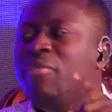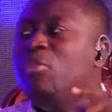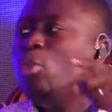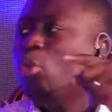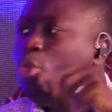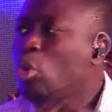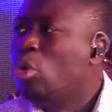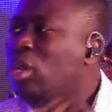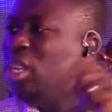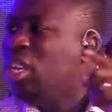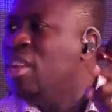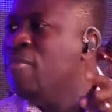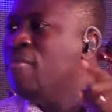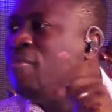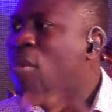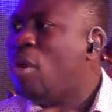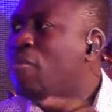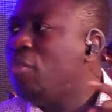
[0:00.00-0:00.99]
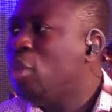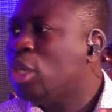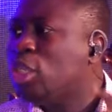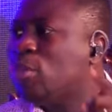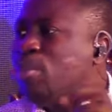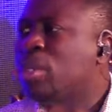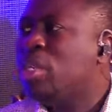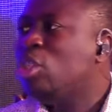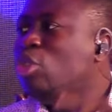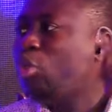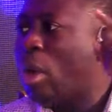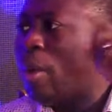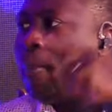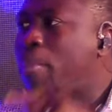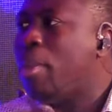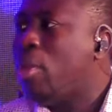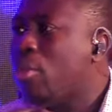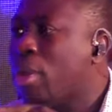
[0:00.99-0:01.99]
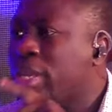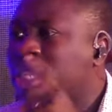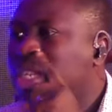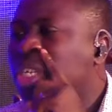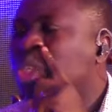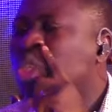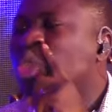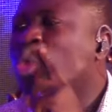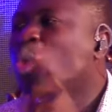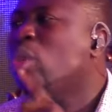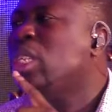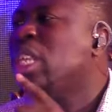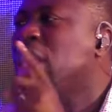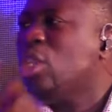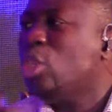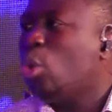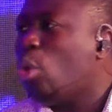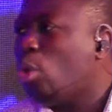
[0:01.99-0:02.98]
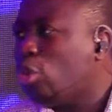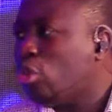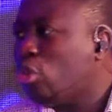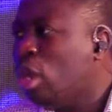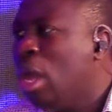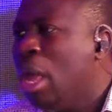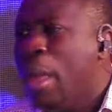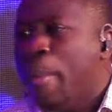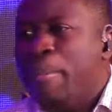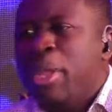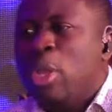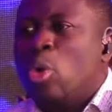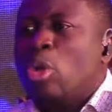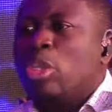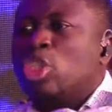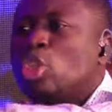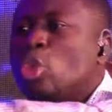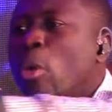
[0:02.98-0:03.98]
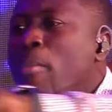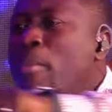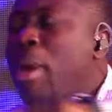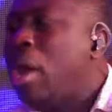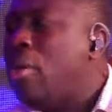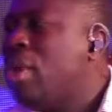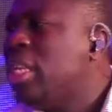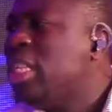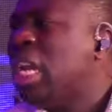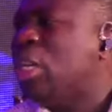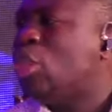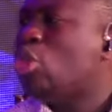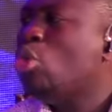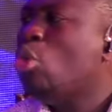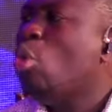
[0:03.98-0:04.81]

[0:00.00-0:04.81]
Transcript: you don't involve your spiritual parent, it's so dangerous because your marriage has no